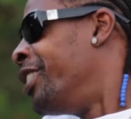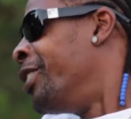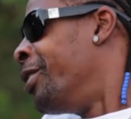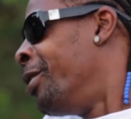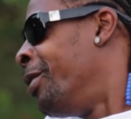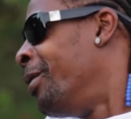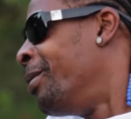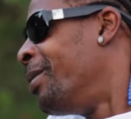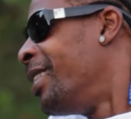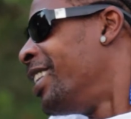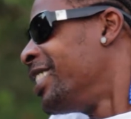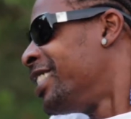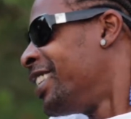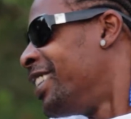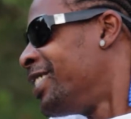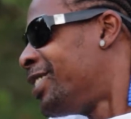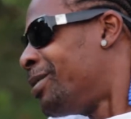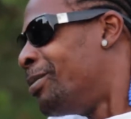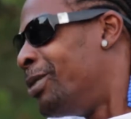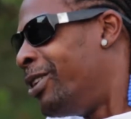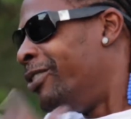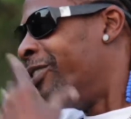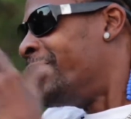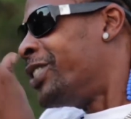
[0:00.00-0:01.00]
you know what I mean? I say
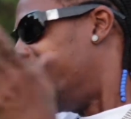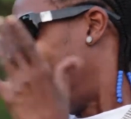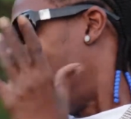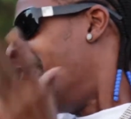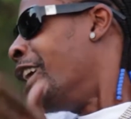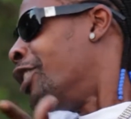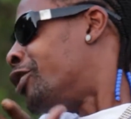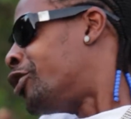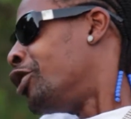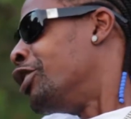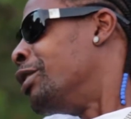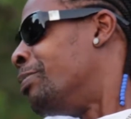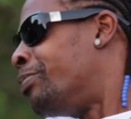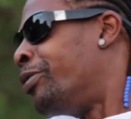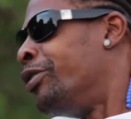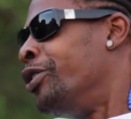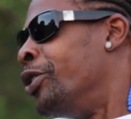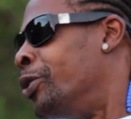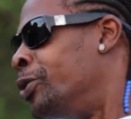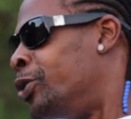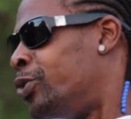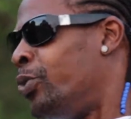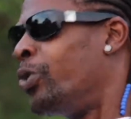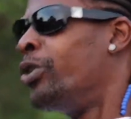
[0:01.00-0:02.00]
some of us can actually
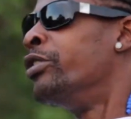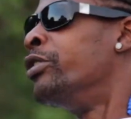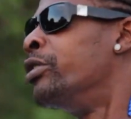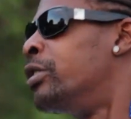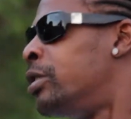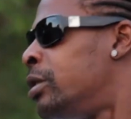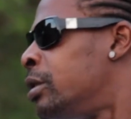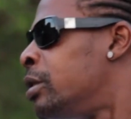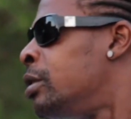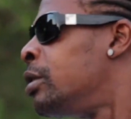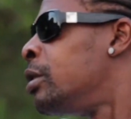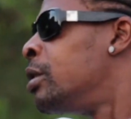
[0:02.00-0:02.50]
pronounce words.